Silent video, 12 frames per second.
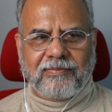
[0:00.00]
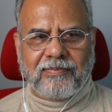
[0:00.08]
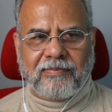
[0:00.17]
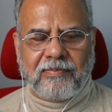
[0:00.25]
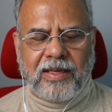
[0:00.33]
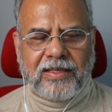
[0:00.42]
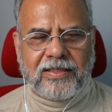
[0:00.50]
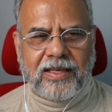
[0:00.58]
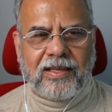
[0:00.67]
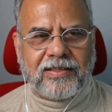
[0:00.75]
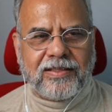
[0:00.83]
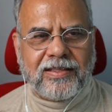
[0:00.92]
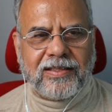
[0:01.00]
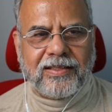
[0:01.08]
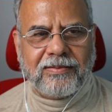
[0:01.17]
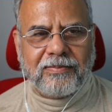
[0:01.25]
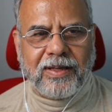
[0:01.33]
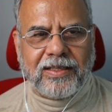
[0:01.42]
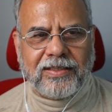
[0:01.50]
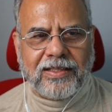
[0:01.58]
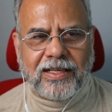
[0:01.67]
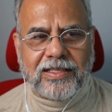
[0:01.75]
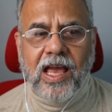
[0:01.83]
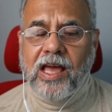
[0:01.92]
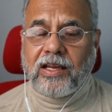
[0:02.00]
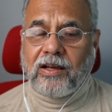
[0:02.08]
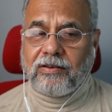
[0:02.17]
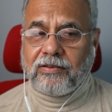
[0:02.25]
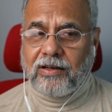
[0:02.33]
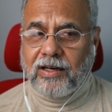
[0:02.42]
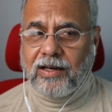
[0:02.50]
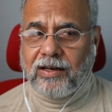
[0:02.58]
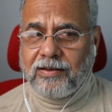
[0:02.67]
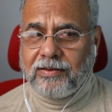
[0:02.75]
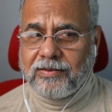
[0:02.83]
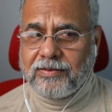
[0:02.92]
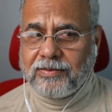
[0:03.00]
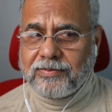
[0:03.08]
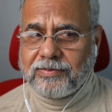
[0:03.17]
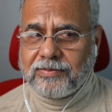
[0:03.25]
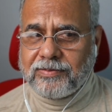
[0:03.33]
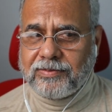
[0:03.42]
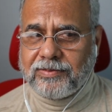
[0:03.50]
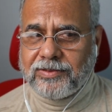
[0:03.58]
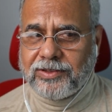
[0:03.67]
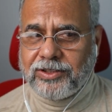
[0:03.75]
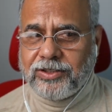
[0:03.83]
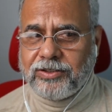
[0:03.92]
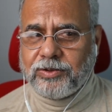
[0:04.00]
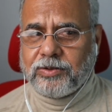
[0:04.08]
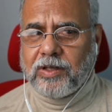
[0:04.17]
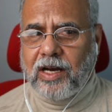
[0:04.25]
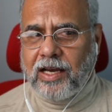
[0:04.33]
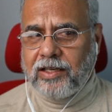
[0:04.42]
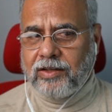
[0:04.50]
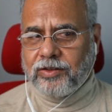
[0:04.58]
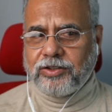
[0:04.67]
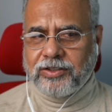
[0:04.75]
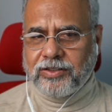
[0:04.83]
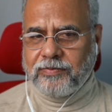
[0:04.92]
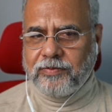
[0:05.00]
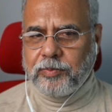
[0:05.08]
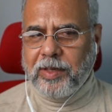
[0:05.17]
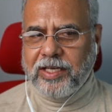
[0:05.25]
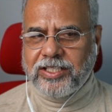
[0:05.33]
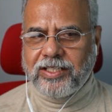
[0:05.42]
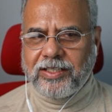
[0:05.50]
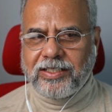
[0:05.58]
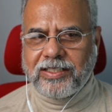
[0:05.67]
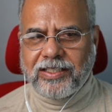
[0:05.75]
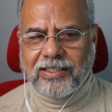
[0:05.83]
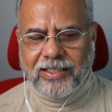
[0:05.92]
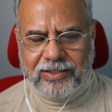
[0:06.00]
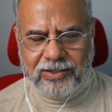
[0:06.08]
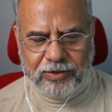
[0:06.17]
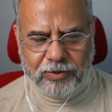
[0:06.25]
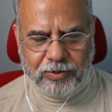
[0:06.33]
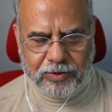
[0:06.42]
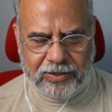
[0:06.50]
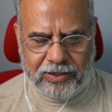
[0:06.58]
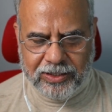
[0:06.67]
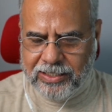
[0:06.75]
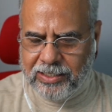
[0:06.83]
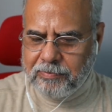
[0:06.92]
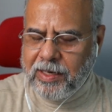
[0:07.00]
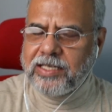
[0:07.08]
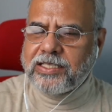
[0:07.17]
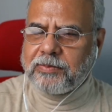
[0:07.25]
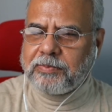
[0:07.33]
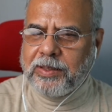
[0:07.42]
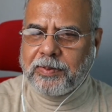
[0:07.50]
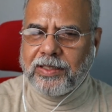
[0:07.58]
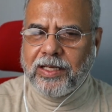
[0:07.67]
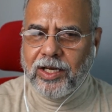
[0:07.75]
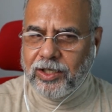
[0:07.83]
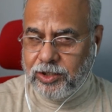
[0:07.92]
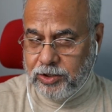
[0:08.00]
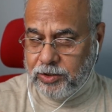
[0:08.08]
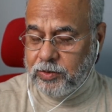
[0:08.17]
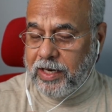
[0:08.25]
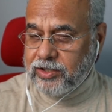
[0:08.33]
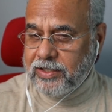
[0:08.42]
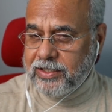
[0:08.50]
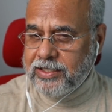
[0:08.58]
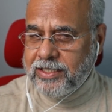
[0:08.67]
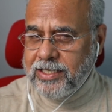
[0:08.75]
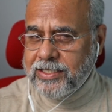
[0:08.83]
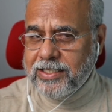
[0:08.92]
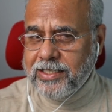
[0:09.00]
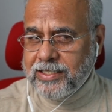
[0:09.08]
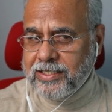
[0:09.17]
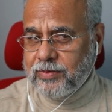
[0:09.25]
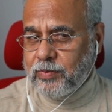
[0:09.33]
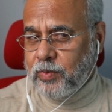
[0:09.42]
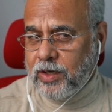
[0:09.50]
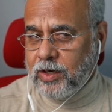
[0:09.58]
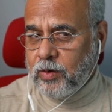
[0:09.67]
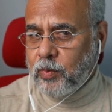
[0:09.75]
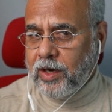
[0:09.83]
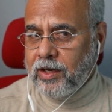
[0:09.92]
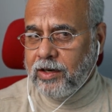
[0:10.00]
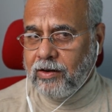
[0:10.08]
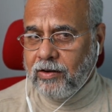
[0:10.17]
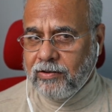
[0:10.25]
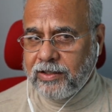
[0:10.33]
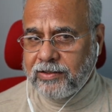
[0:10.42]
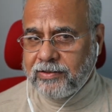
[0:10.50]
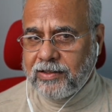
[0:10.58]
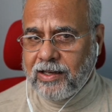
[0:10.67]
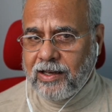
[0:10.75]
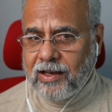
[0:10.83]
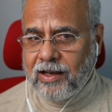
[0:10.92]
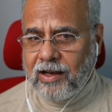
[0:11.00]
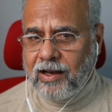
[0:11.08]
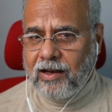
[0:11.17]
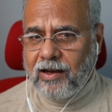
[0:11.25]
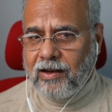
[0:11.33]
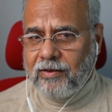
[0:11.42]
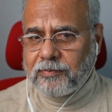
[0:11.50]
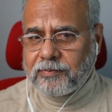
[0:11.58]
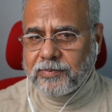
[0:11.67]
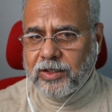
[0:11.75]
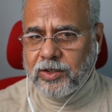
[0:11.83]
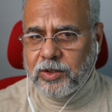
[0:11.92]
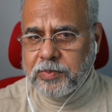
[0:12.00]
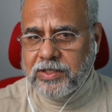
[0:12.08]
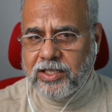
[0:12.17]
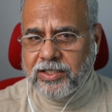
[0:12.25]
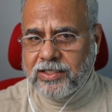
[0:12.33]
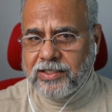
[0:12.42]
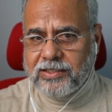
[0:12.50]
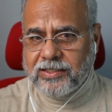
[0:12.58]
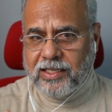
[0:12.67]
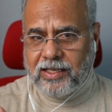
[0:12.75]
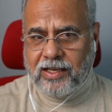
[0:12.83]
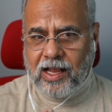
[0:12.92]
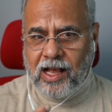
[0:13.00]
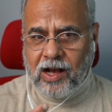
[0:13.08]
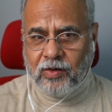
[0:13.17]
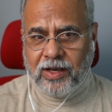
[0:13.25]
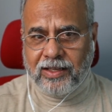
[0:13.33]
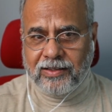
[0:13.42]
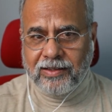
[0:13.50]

makes sense. Makes sense. Now uh, do you i know you you mentioned uh, that you did mentor people do you actually teach this one-on-one or in um, group sessions and how can